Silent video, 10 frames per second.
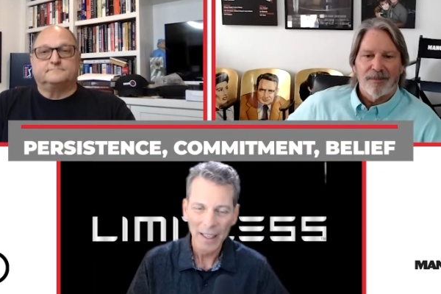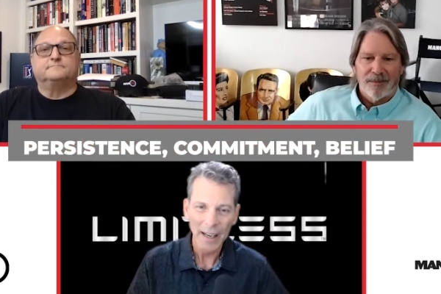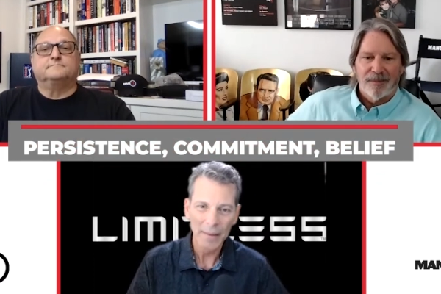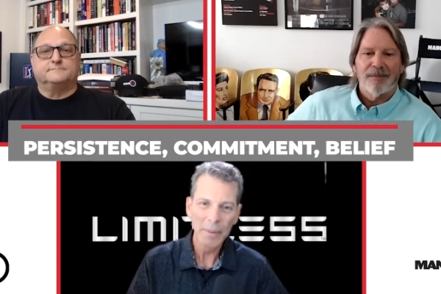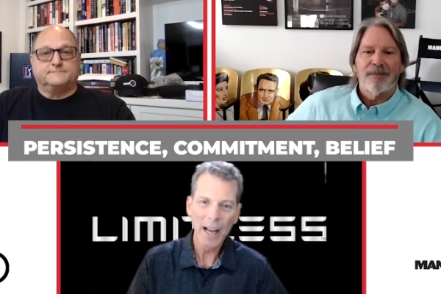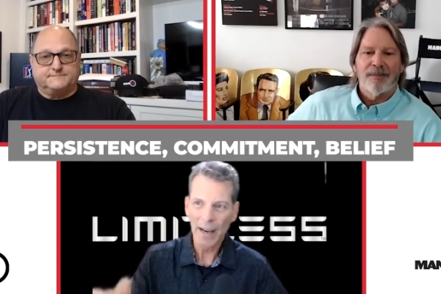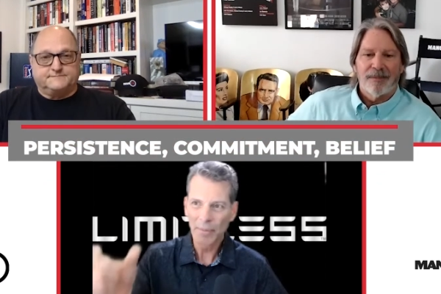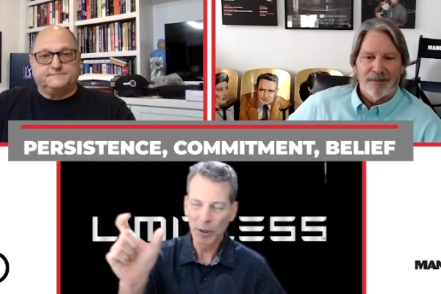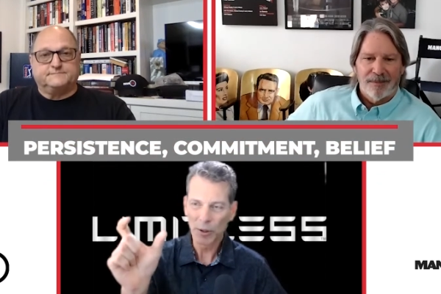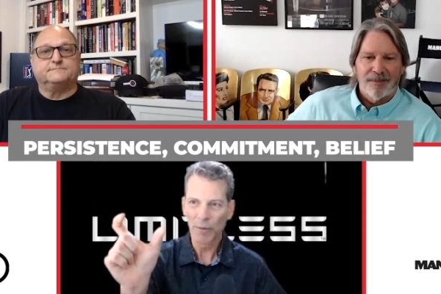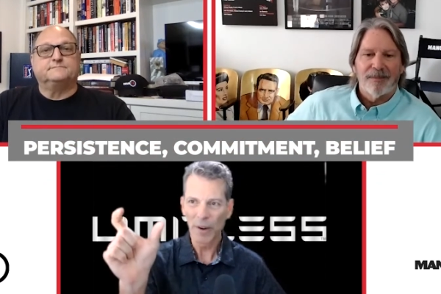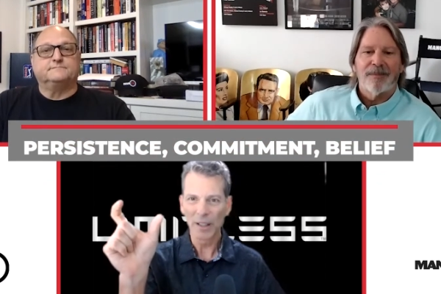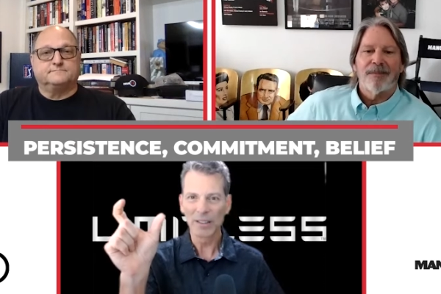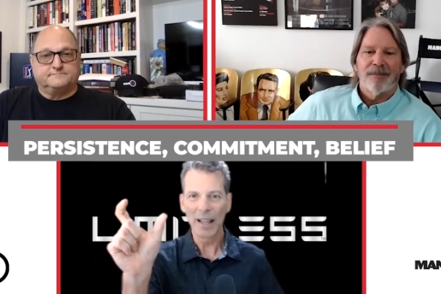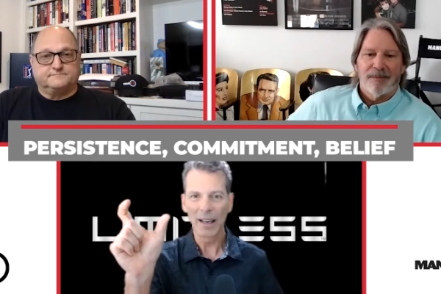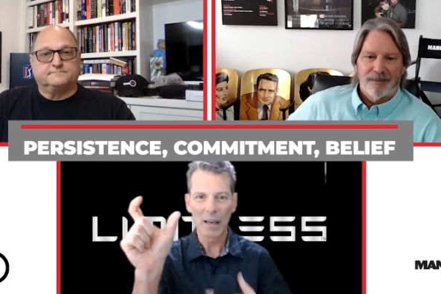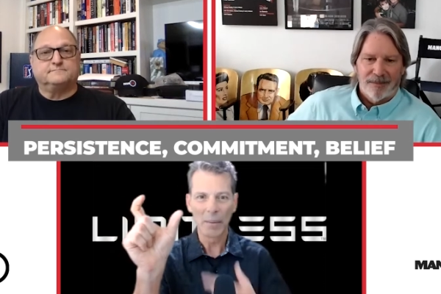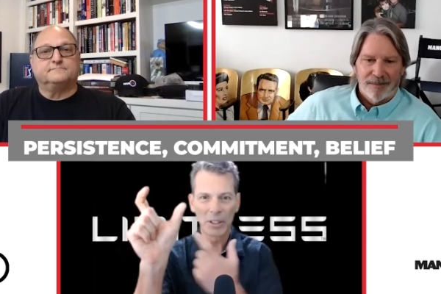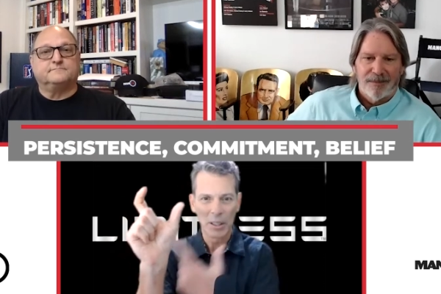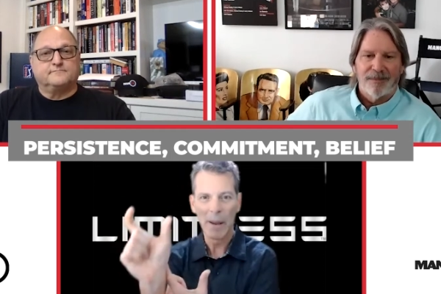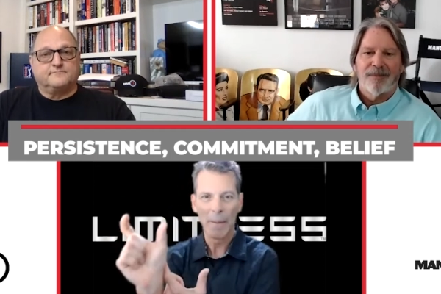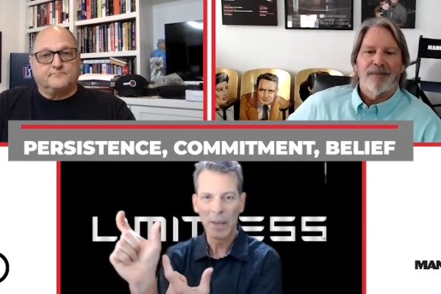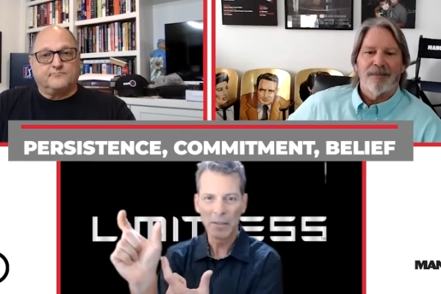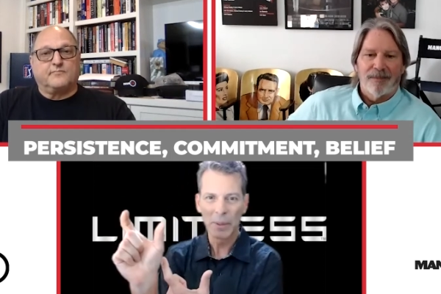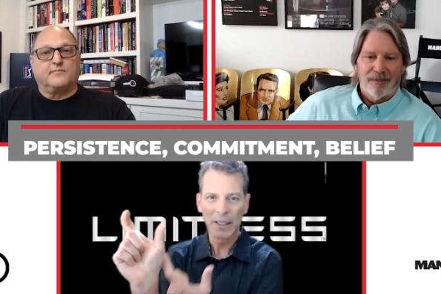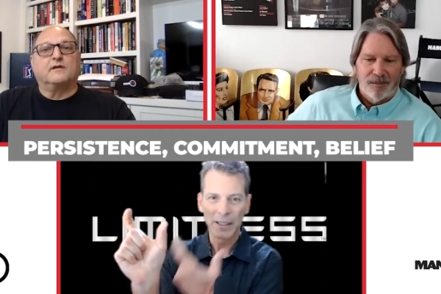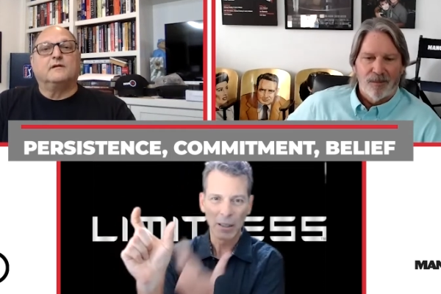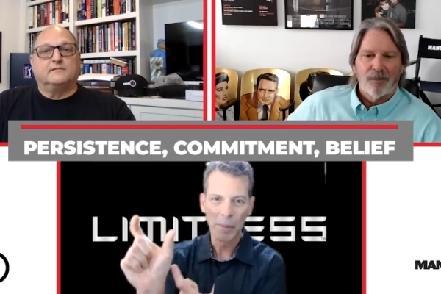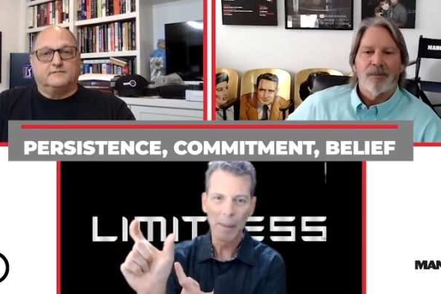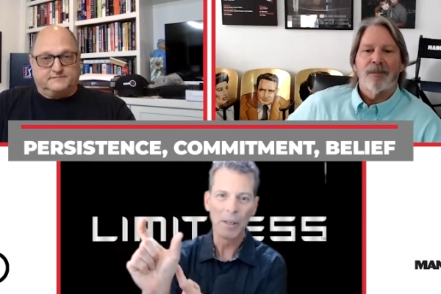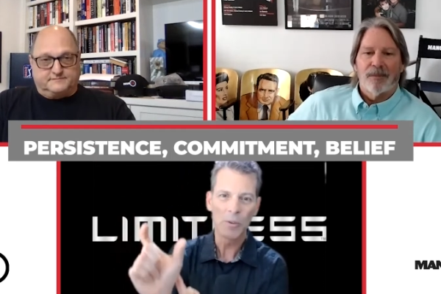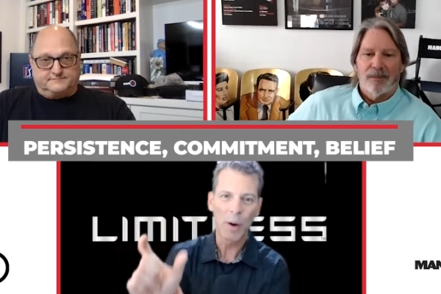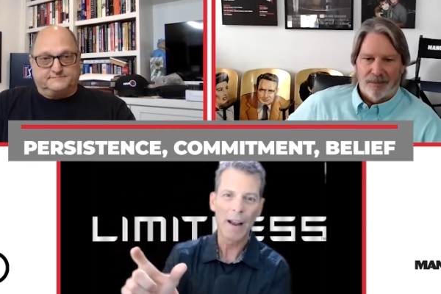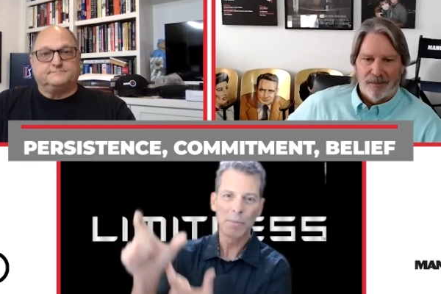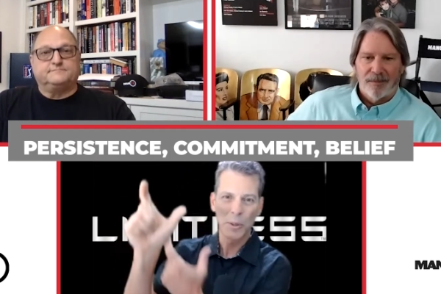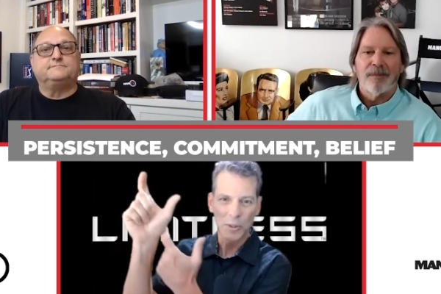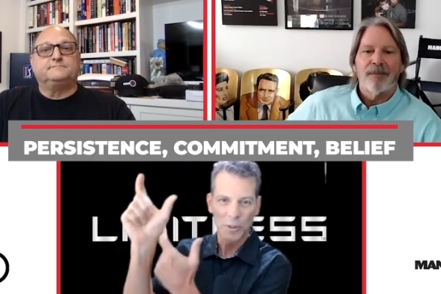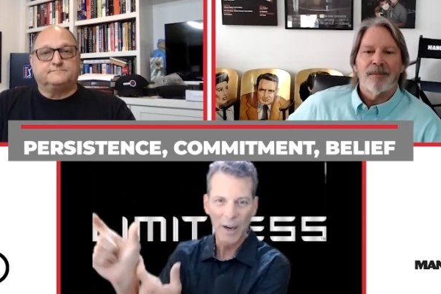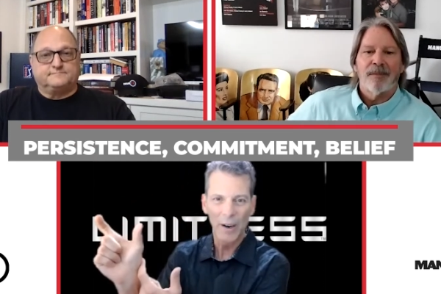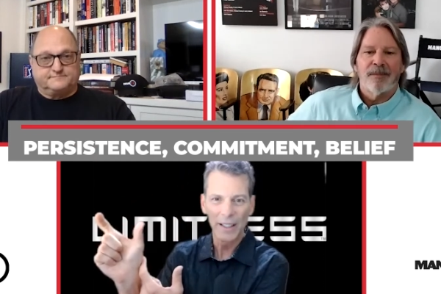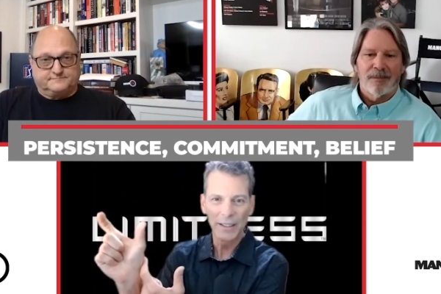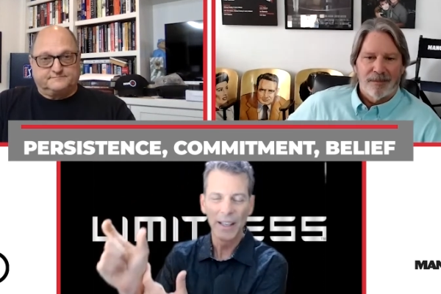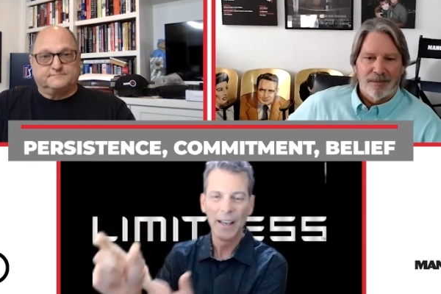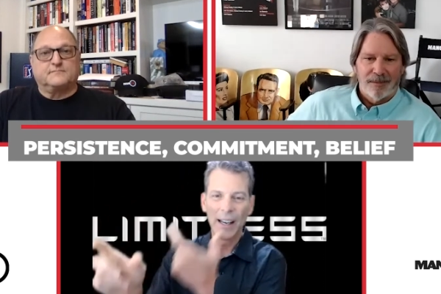Speaker 1: And behind perseverance then comes commitment because commitment drives perseverance.